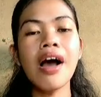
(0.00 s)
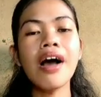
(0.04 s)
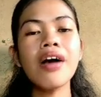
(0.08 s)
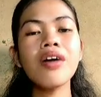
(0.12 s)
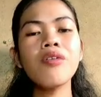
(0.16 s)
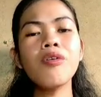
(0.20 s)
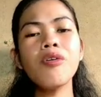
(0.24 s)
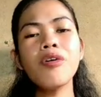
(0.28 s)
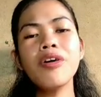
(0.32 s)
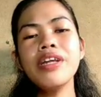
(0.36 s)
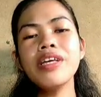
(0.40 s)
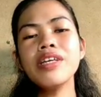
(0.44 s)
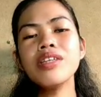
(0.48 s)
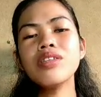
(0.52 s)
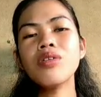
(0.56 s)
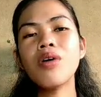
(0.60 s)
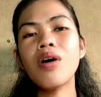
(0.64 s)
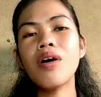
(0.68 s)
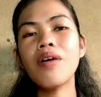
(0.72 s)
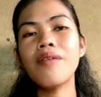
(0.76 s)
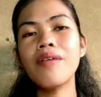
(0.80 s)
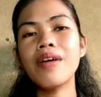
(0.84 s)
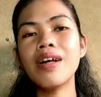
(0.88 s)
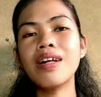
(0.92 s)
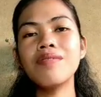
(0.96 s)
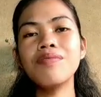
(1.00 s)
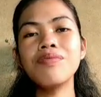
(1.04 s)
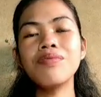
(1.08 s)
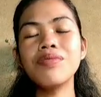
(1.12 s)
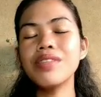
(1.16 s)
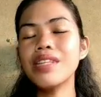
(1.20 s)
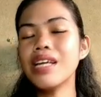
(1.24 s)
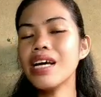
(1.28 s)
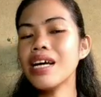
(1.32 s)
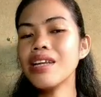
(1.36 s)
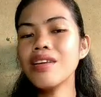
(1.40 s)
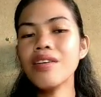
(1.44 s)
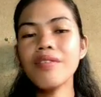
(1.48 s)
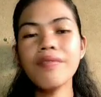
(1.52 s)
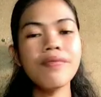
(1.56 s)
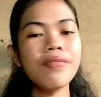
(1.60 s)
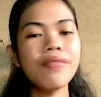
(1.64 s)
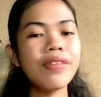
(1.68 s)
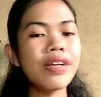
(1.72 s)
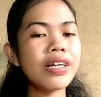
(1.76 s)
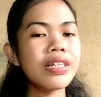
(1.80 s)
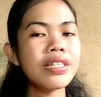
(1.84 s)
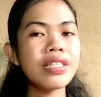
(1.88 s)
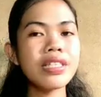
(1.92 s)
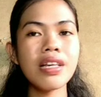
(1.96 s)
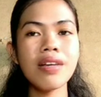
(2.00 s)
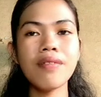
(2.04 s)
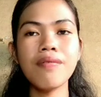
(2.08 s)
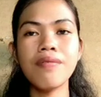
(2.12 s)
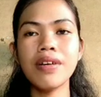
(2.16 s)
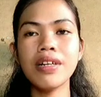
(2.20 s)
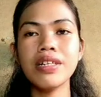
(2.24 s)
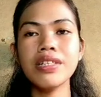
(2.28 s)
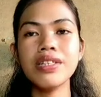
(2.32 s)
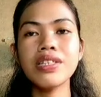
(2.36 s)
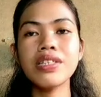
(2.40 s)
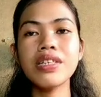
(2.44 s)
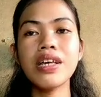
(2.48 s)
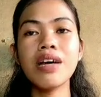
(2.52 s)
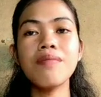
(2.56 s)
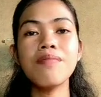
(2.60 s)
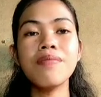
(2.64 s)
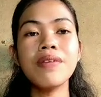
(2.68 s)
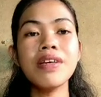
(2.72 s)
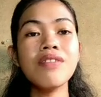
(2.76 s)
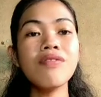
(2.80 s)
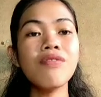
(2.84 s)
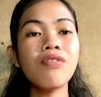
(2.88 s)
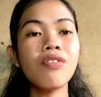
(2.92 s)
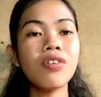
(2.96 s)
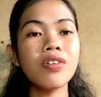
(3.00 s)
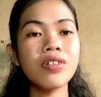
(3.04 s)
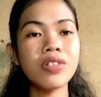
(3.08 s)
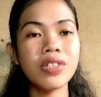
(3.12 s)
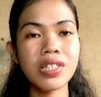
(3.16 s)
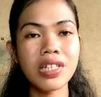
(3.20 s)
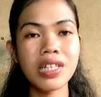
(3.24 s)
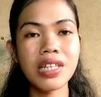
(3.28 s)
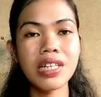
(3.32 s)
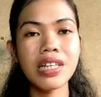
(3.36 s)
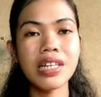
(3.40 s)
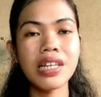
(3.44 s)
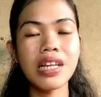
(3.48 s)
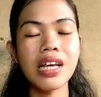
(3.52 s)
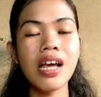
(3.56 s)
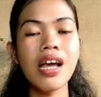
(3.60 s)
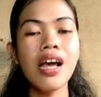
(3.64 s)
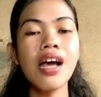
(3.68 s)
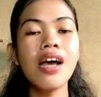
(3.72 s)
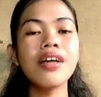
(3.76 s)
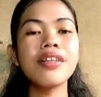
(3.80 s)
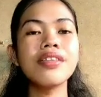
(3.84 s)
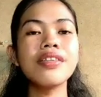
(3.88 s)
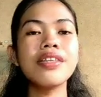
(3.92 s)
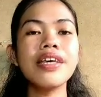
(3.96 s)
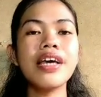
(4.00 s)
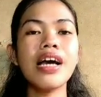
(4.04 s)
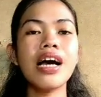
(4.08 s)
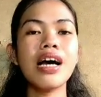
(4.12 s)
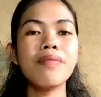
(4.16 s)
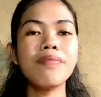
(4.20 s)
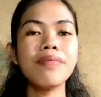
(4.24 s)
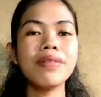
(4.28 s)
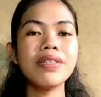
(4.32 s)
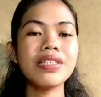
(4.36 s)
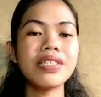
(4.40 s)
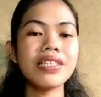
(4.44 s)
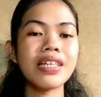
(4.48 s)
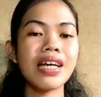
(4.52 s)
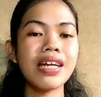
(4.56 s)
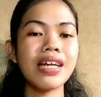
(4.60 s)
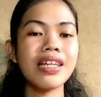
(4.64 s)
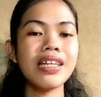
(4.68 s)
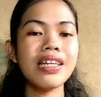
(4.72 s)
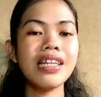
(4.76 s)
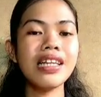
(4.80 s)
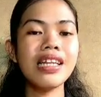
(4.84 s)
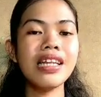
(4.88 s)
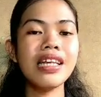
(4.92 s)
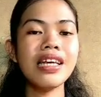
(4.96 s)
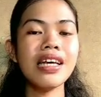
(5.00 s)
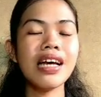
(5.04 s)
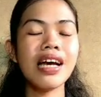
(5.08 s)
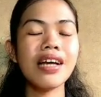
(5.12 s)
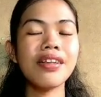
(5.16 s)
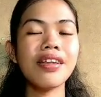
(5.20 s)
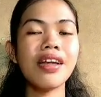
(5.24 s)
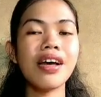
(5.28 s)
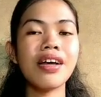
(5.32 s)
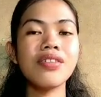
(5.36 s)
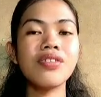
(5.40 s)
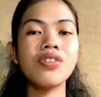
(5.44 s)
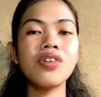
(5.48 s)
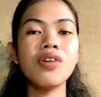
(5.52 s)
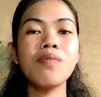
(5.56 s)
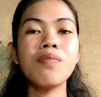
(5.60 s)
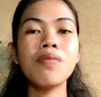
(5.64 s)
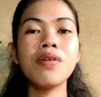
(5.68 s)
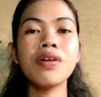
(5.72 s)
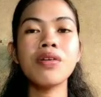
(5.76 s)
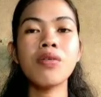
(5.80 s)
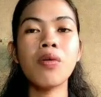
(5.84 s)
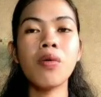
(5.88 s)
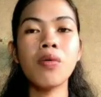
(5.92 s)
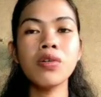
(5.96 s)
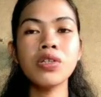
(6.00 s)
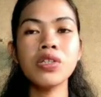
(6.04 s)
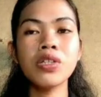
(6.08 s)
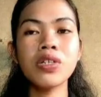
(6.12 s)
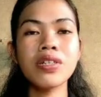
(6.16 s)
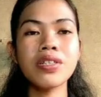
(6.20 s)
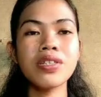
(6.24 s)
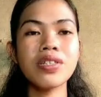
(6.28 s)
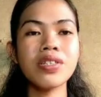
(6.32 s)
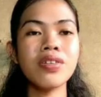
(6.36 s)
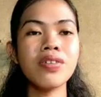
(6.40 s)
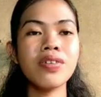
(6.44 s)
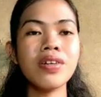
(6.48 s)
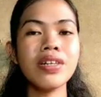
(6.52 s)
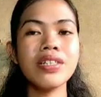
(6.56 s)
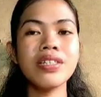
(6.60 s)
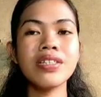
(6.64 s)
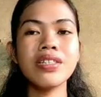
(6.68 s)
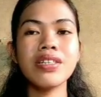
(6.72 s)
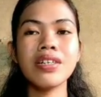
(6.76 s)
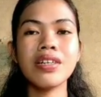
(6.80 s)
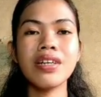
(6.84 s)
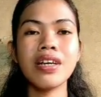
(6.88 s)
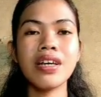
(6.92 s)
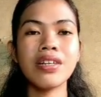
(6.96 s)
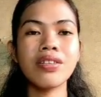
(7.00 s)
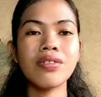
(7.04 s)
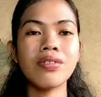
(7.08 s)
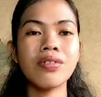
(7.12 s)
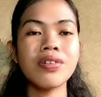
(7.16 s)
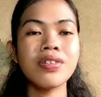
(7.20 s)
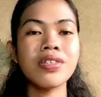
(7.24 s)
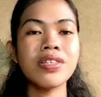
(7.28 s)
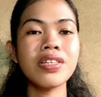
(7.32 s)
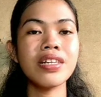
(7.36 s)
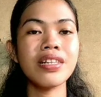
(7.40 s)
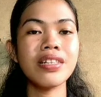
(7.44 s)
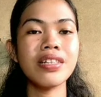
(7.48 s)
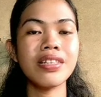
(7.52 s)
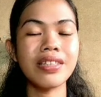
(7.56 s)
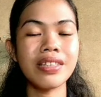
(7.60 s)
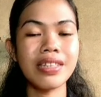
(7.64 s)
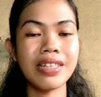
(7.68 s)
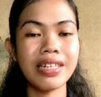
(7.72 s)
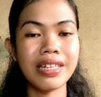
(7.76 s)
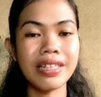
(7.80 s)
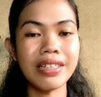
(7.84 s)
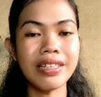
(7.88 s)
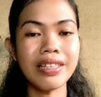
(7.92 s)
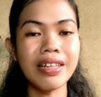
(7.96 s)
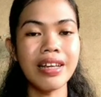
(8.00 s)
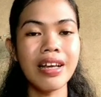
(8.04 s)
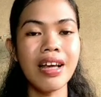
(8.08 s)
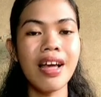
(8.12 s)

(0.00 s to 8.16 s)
According to Arendt, none of these events have been foreseen. They happened suddenly and had repercussions their instigators indeed.